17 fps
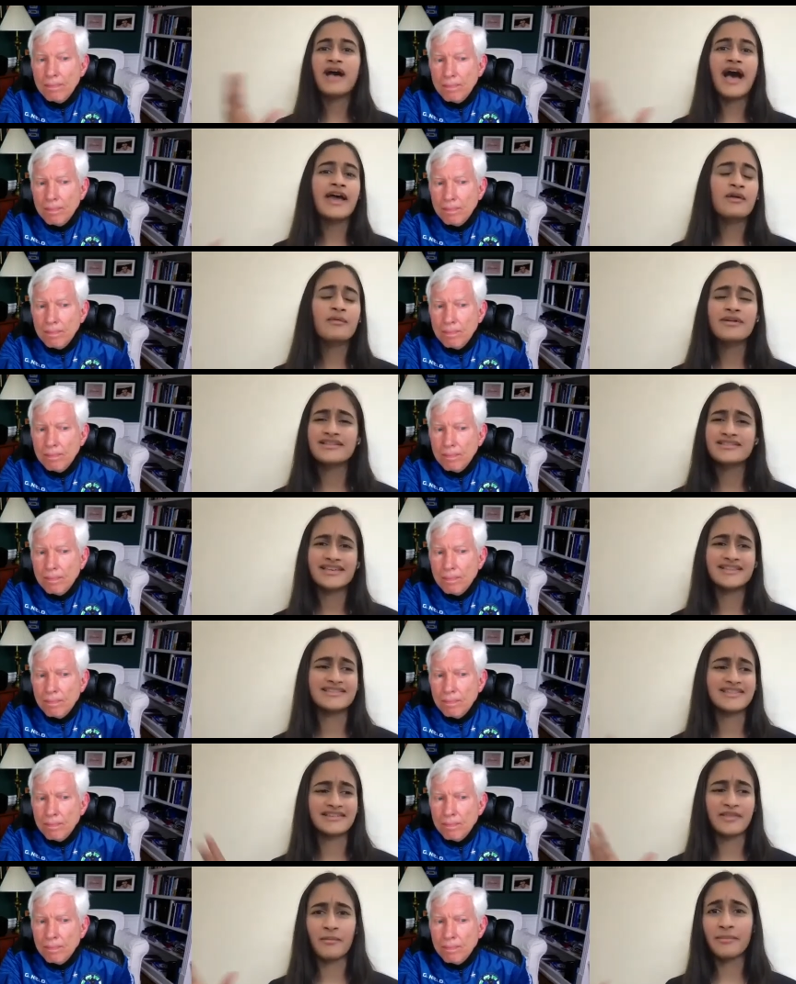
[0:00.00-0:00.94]
Speaker 1: I don't want to say
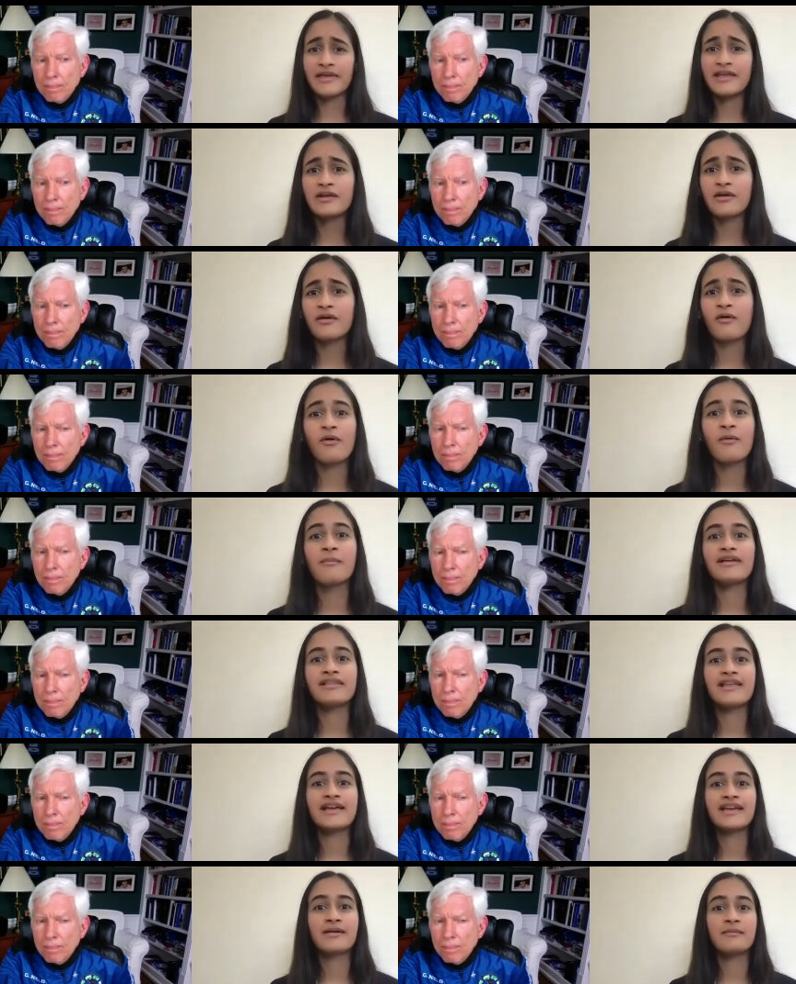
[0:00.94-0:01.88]
it's like the pinnacle,
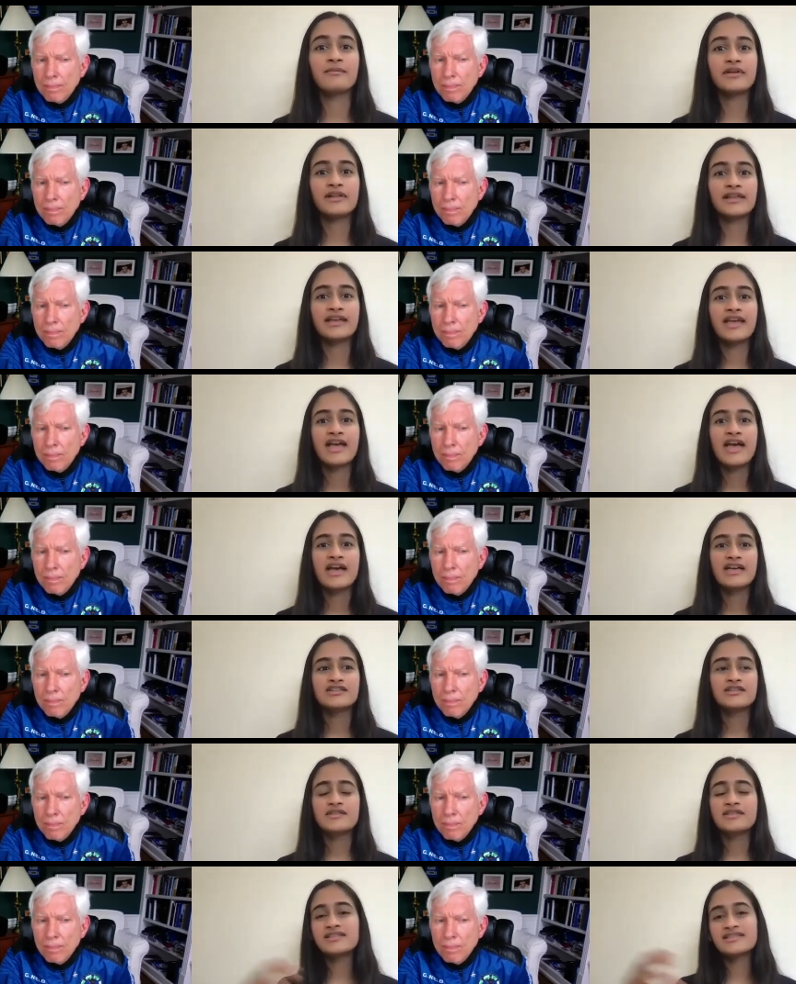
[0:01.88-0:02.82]
but like a really,
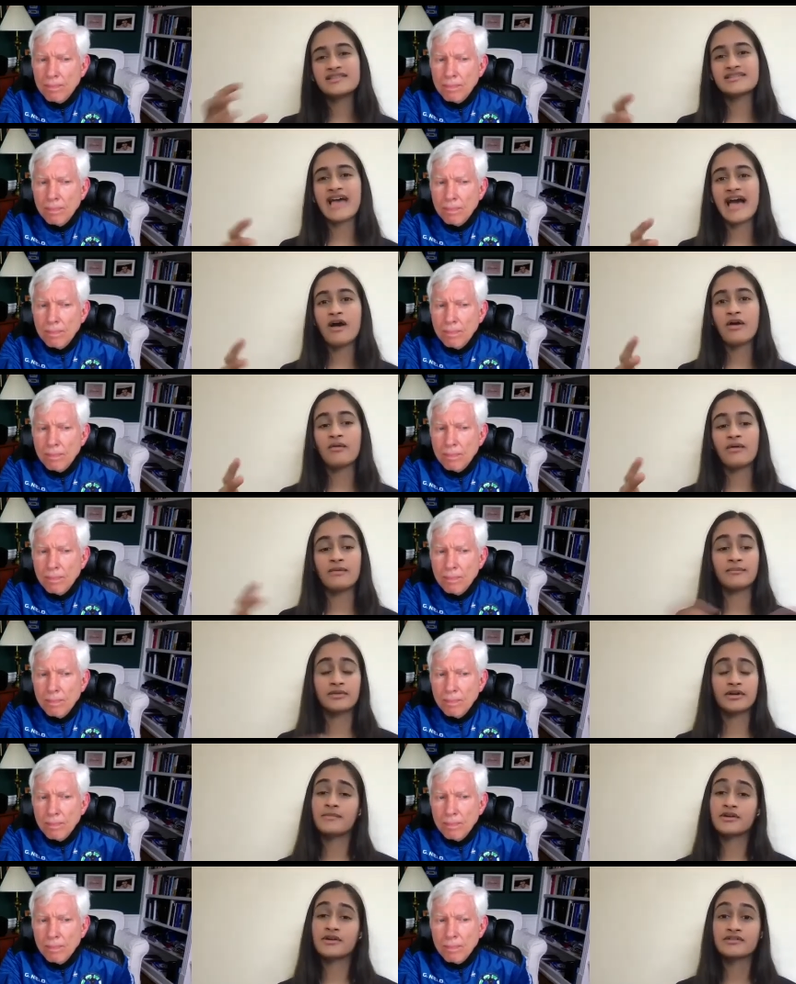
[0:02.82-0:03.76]
do you think this is how a
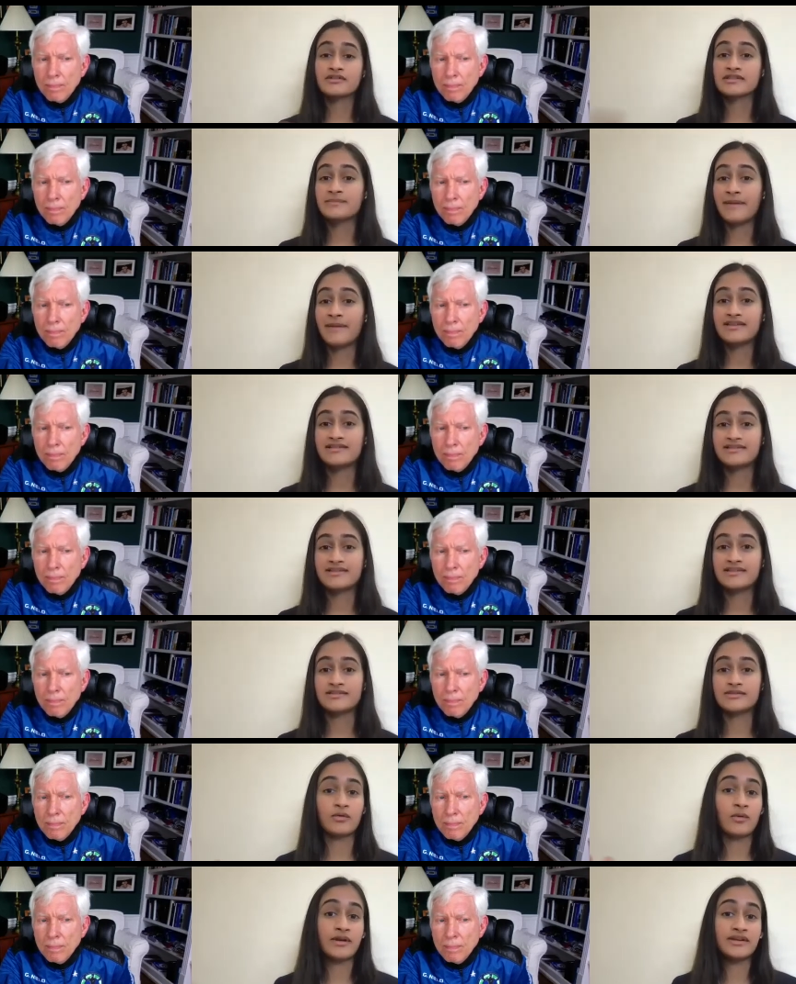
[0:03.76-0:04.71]
commercial space
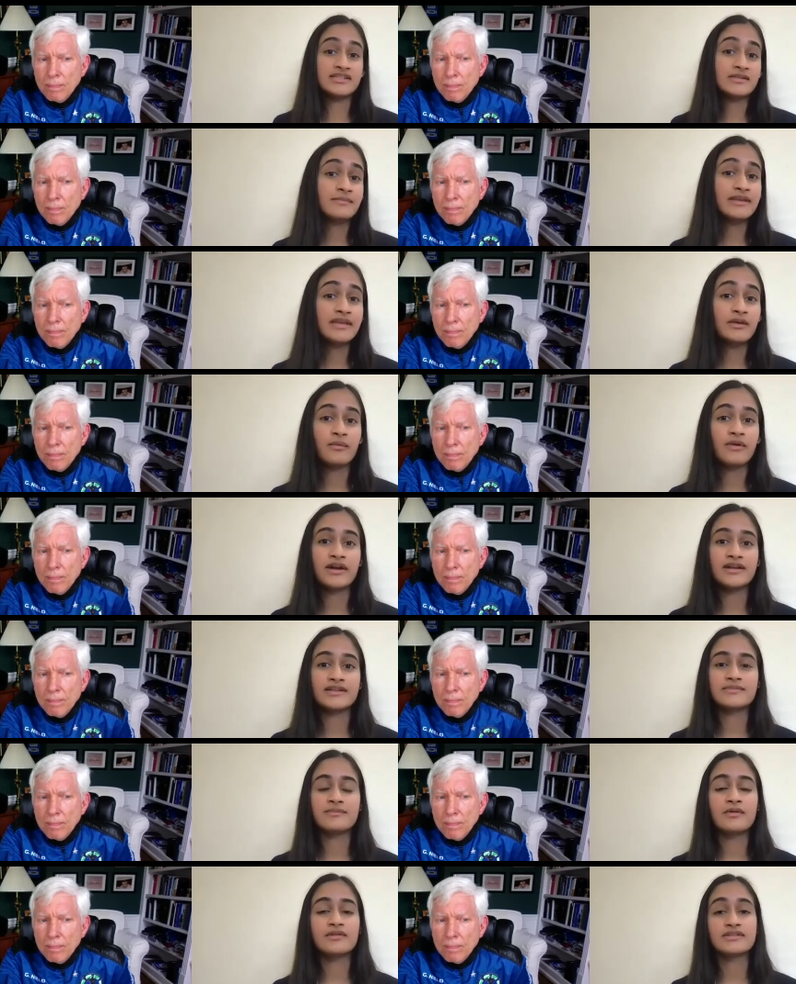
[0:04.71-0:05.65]
is going to be, where
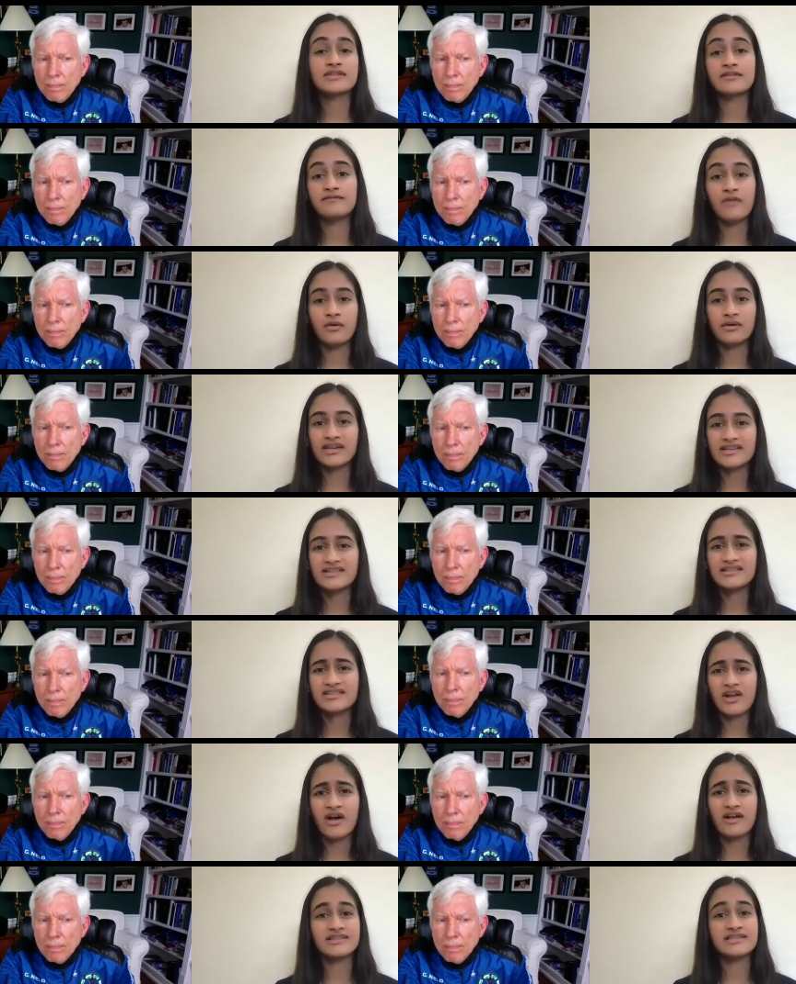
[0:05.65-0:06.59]
it's mostly
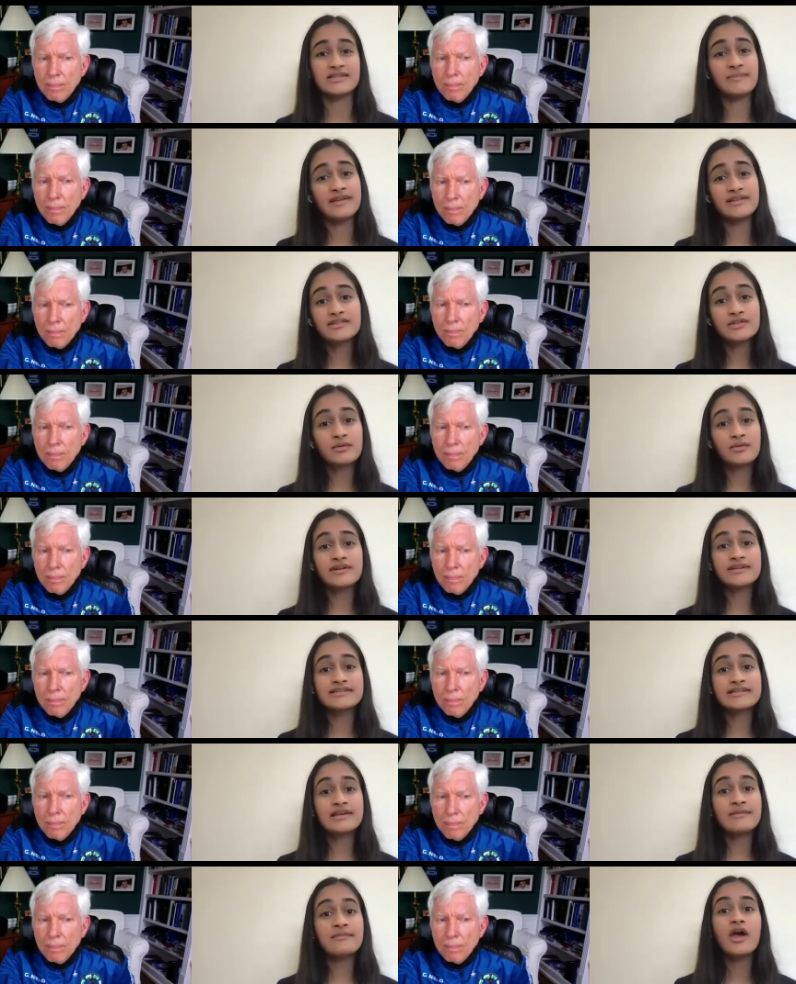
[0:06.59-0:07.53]
focused on space
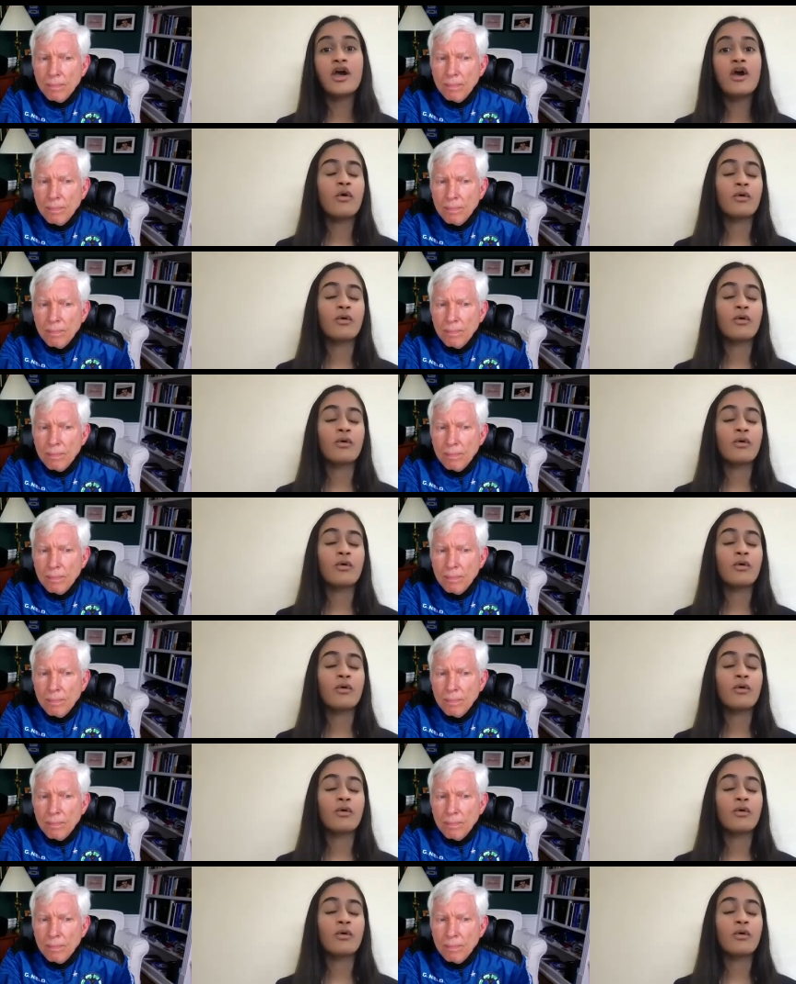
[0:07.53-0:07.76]
tourism?